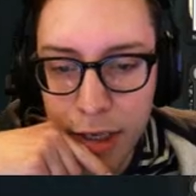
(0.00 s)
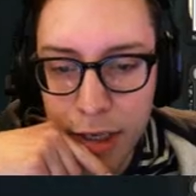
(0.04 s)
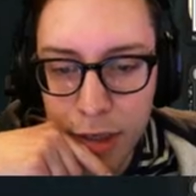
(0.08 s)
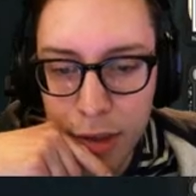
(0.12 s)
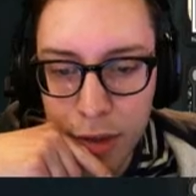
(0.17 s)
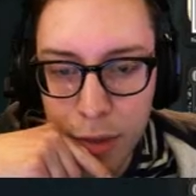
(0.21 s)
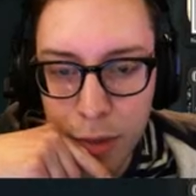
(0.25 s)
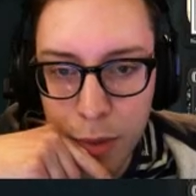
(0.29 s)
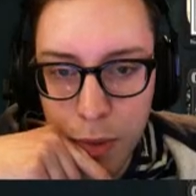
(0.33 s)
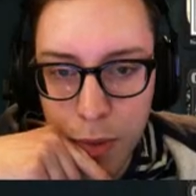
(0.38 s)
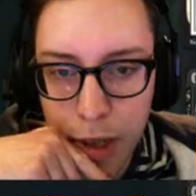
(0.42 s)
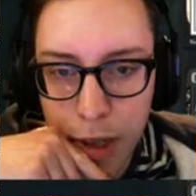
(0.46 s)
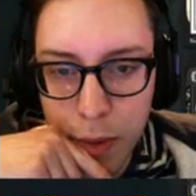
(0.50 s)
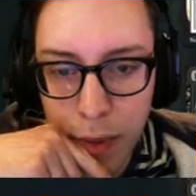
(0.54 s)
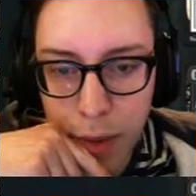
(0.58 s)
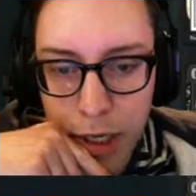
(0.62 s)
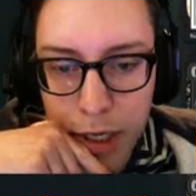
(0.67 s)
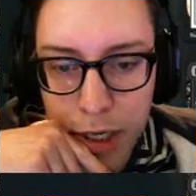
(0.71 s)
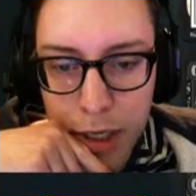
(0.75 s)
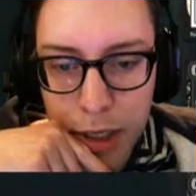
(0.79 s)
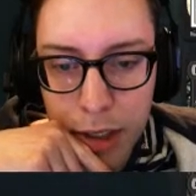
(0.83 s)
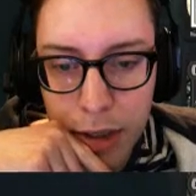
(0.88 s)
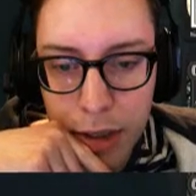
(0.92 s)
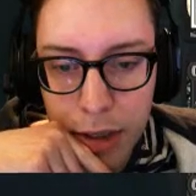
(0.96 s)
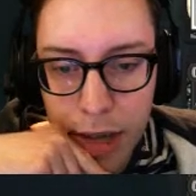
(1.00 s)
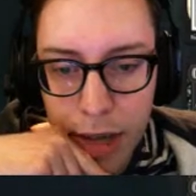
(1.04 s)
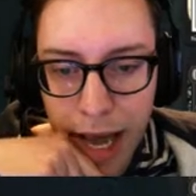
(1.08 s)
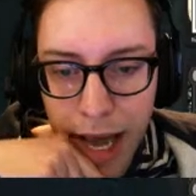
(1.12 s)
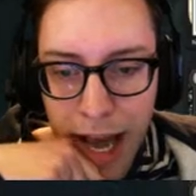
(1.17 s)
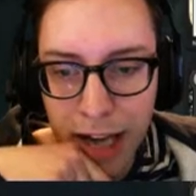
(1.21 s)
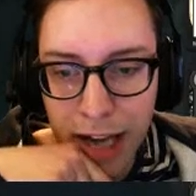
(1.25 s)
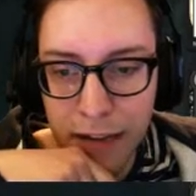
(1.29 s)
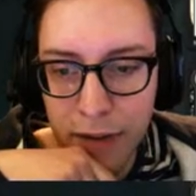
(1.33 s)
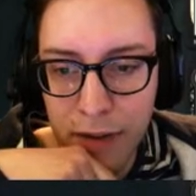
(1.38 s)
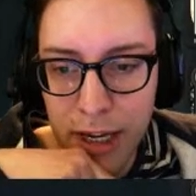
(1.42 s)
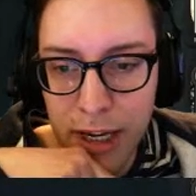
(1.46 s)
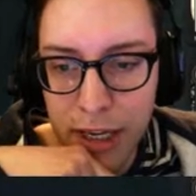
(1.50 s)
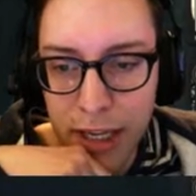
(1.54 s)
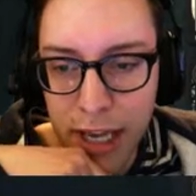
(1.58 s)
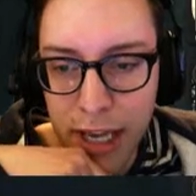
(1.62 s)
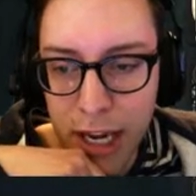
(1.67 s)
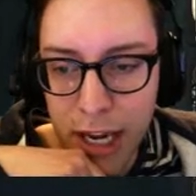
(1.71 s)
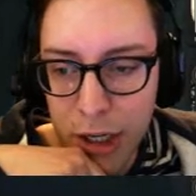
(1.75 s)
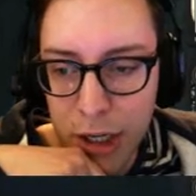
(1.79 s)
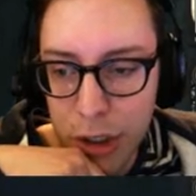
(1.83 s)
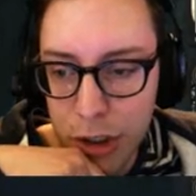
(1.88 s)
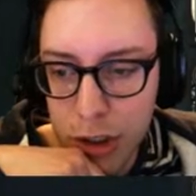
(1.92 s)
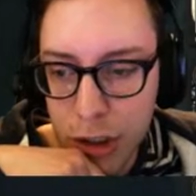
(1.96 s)
and then we can activate it
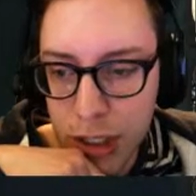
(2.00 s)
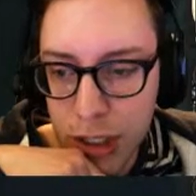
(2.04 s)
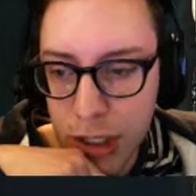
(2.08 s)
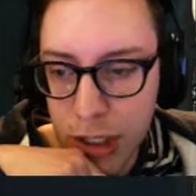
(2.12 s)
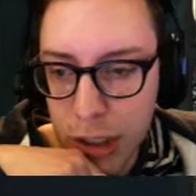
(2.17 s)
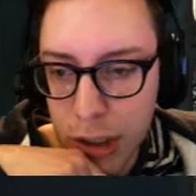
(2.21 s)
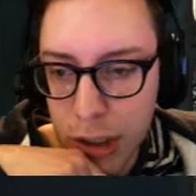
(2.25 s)
occasionally.